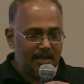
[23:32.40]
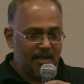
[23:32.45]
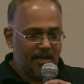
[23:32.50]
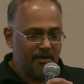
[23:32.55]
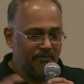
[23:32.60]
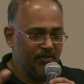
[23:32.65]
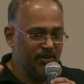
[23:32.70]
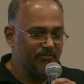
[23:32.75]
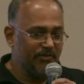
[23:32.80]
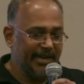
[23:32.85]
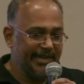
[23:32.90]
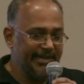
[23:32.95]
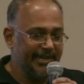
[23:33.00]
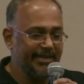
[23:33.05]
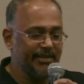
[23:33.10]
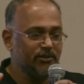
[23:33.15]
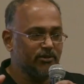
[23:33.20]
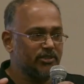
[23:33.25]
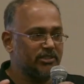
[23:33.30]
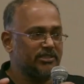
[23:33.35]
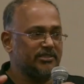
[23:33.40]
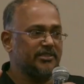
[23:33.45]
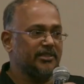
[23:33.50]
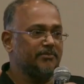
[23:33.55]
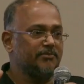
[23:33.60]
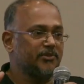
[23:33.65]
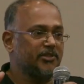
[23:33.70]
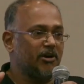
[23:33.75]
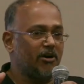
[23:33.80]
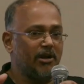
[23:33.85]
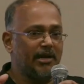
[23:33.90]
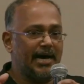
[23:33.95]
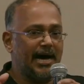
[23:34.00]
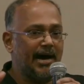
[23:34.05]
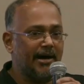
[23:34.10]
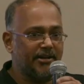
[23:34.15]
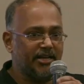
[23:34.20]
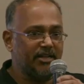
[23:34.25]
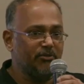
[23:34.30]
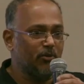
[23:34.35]
we widely use term called
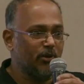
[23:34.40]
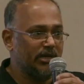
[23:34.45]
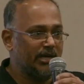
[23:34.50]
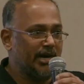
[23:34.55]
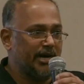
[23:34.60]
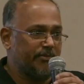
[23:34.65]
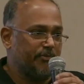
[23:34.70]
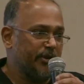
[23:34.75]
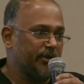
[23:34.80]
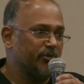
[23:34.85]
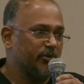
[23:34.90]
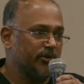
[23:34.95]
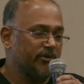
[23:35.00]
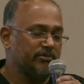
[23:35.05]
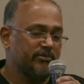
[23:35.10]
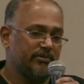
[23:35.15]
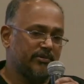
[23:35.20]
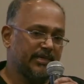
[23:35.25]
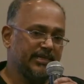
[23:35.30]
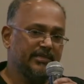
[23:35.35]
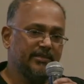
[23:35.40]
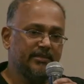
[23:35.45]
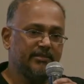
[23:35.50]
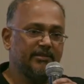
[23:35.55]
RT1, RPO, right?